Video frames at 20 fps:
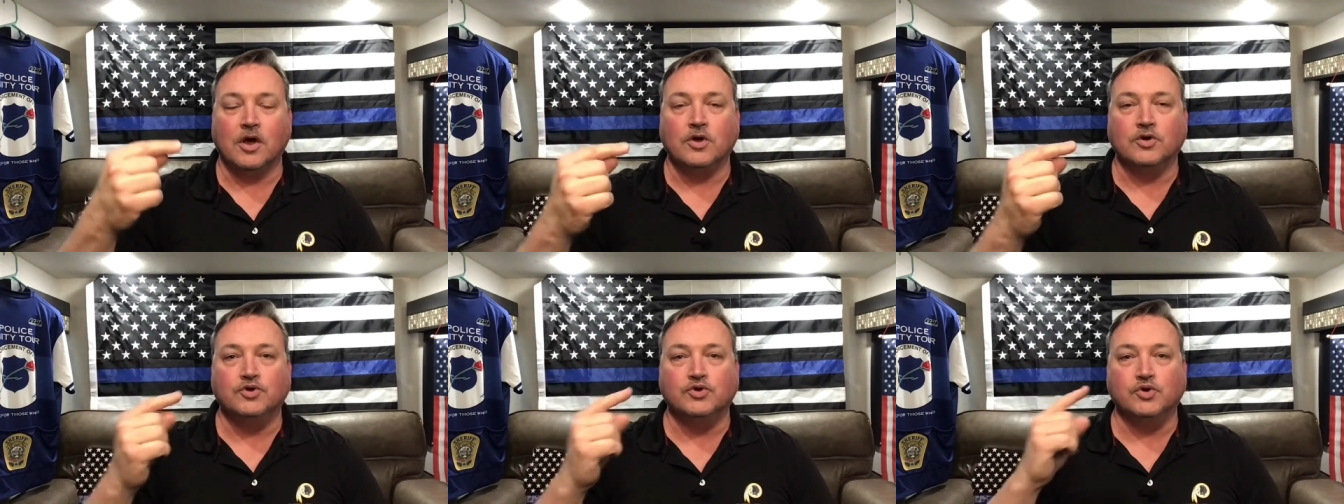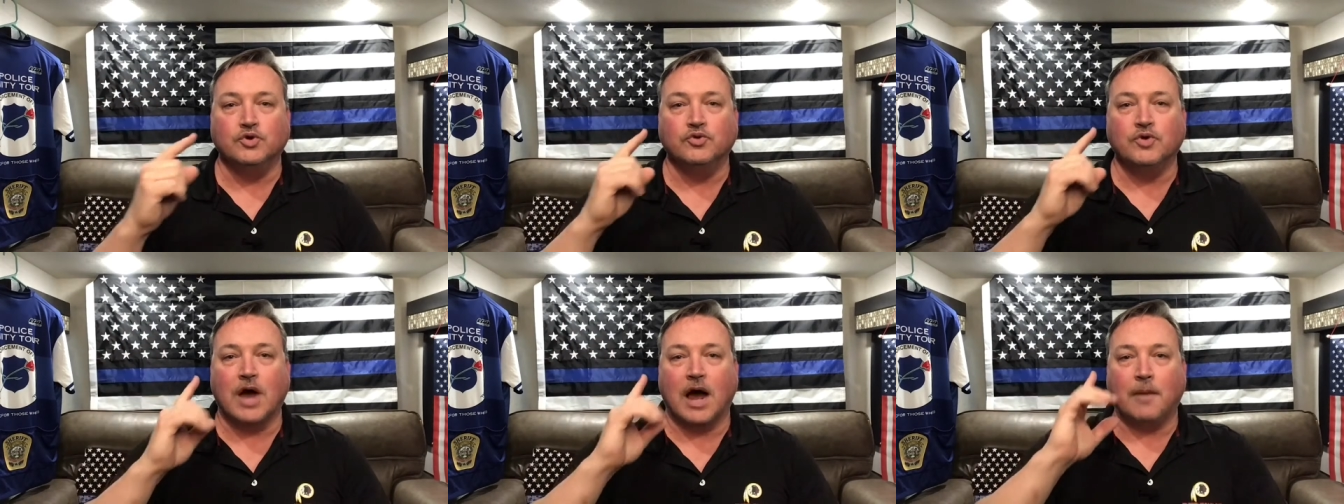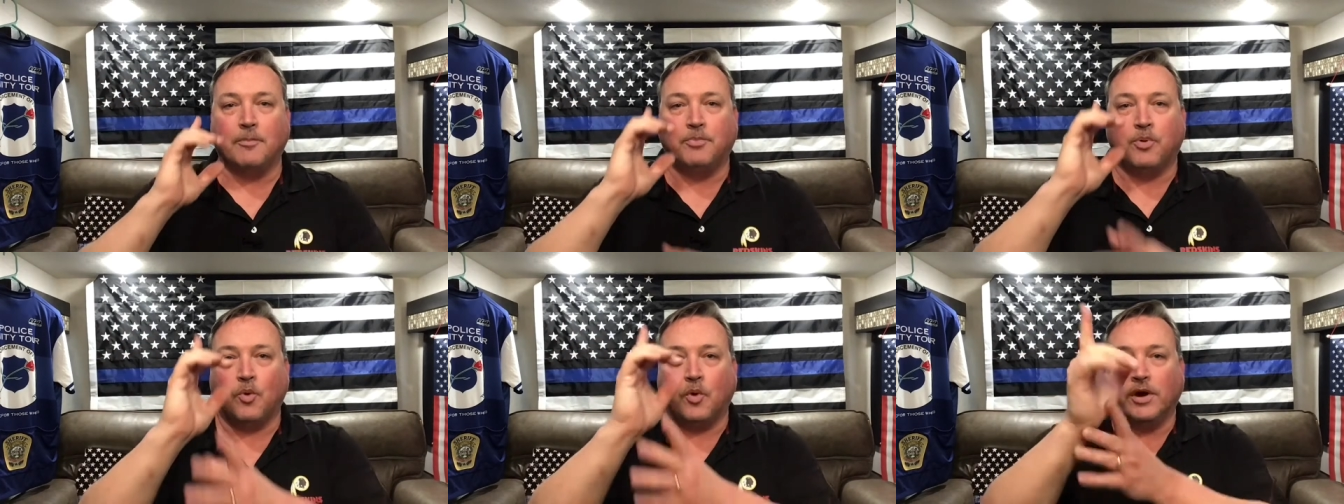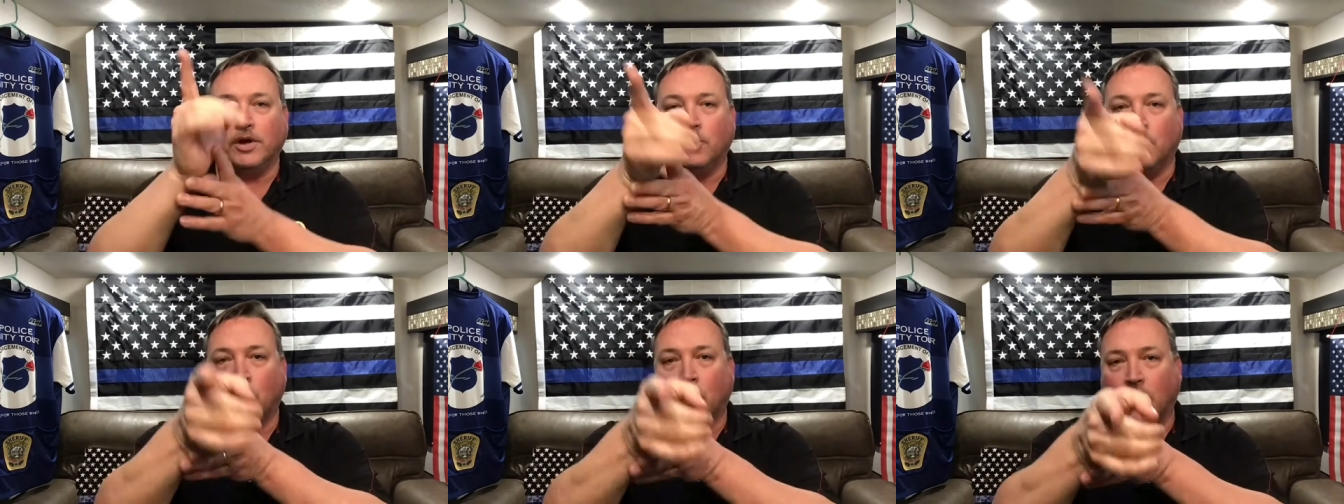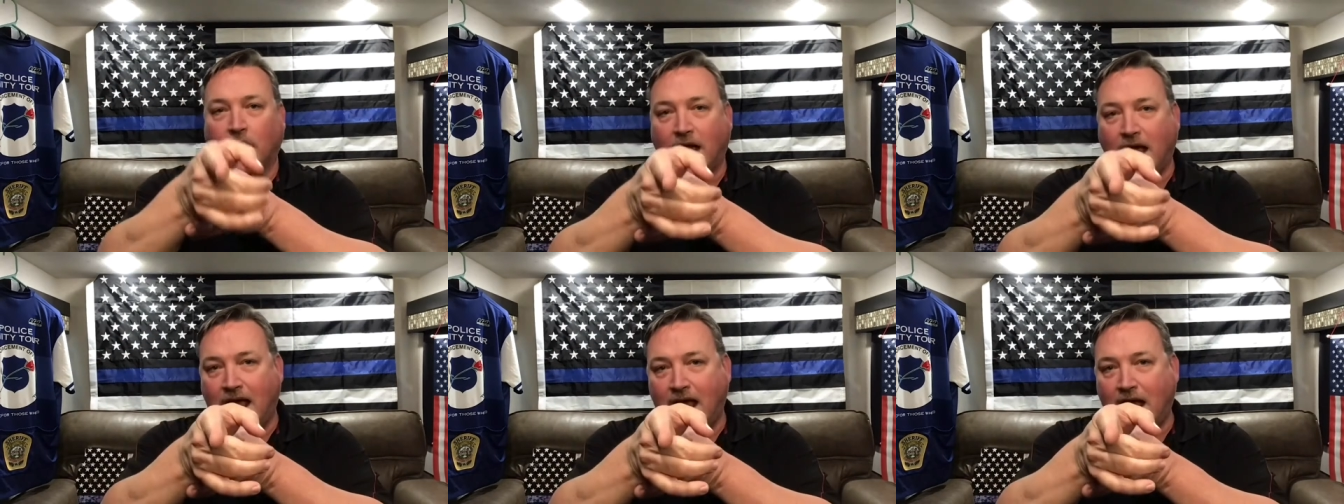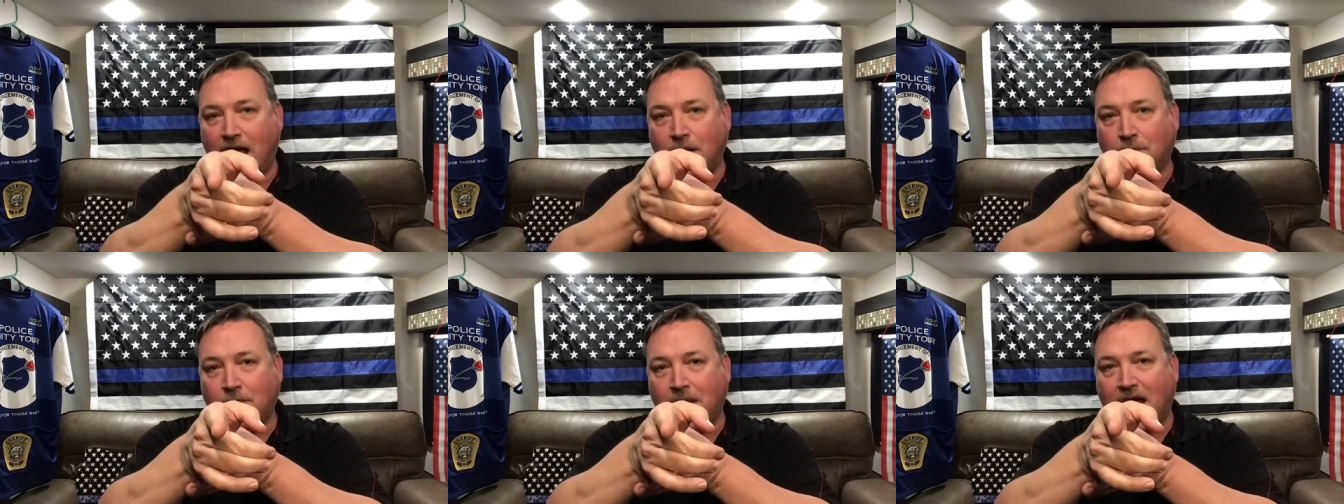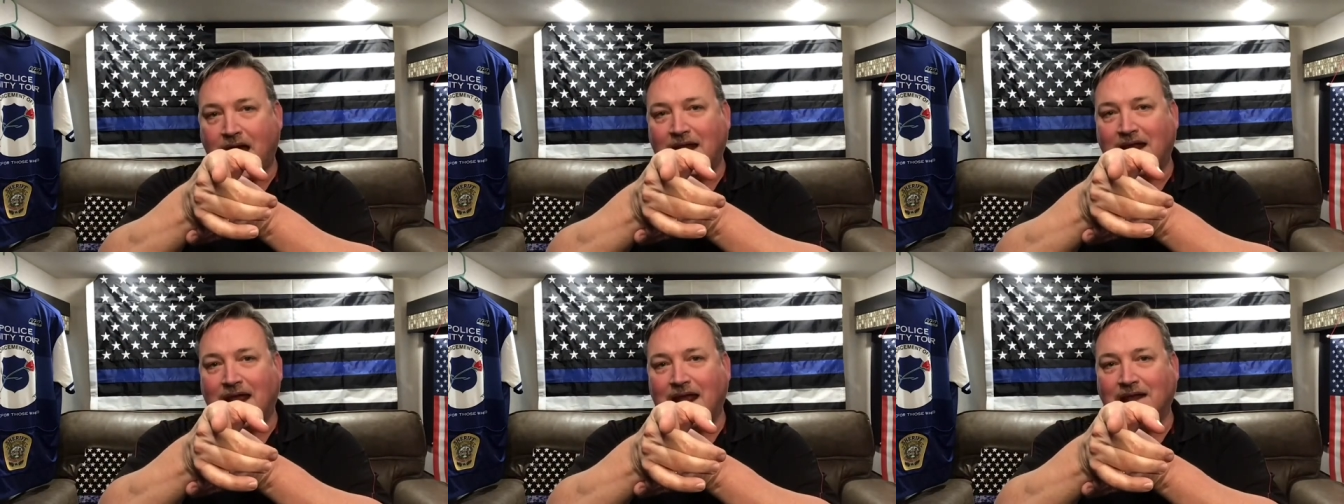Do not point or aim at